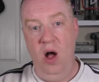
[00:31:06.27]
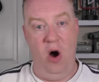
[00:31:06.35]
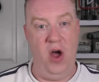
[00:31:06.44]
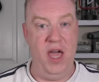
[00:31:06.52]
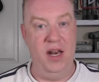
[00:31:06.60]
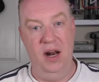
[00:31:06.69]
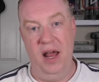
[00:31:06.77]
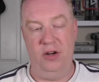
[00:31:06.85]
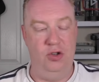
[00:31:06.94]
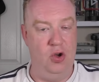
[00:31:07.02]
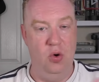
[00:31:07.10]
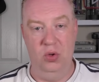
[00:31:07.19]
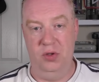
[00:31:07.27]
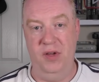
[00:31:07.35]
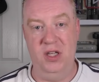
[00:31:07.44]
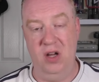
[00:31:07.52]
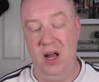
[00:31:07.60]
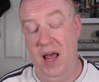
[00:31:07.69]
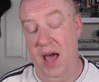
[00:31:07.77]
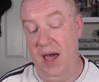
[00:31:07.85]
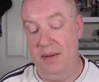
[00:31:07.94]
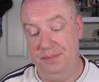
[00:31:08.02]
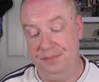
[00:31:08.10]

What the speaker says: high-end electricals, things like that.